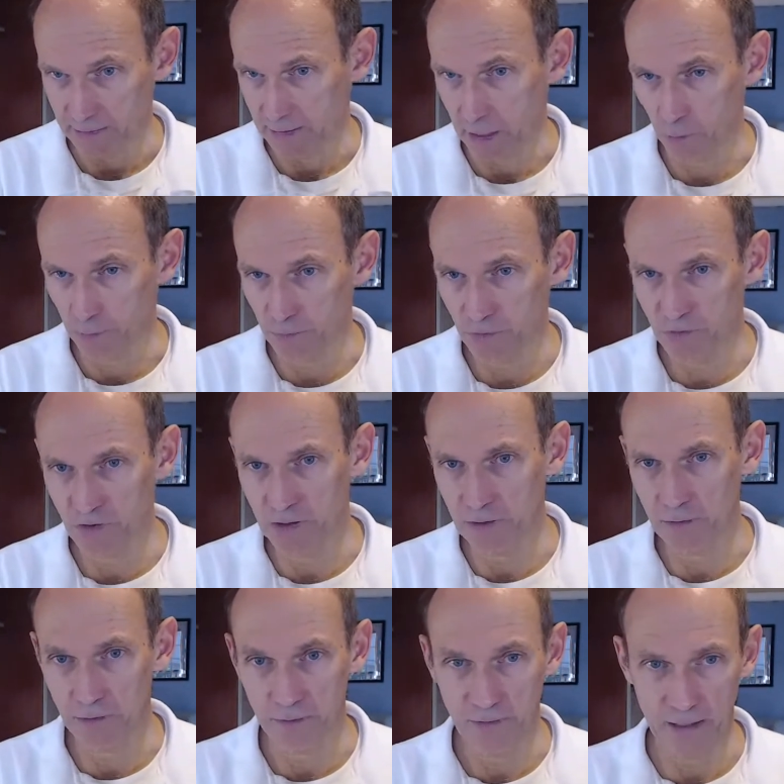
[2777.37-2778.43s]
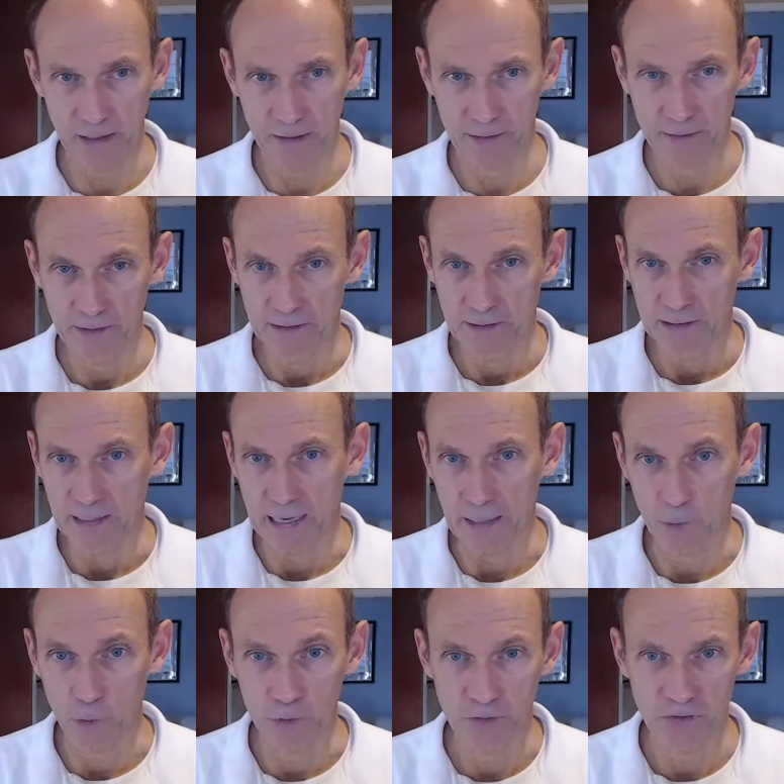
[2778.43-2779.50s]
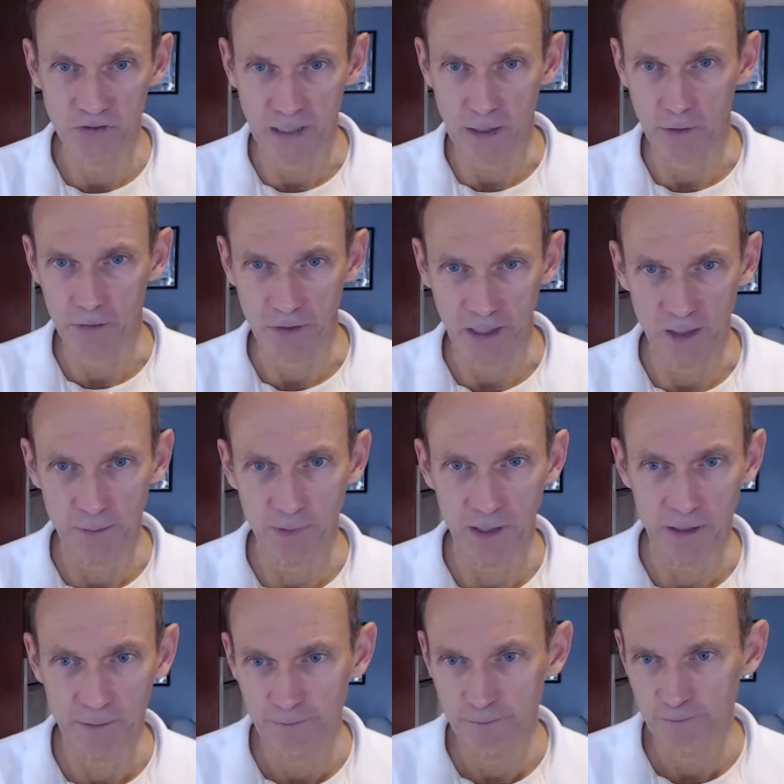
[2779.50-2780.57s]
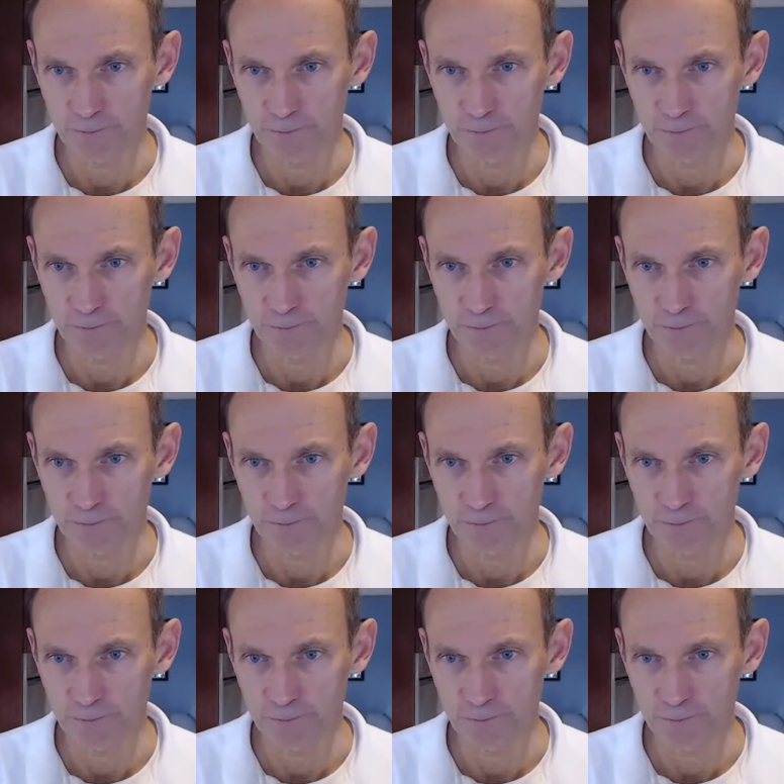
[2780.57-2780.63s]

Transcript: I hope to see you there. I'm going to send out an email.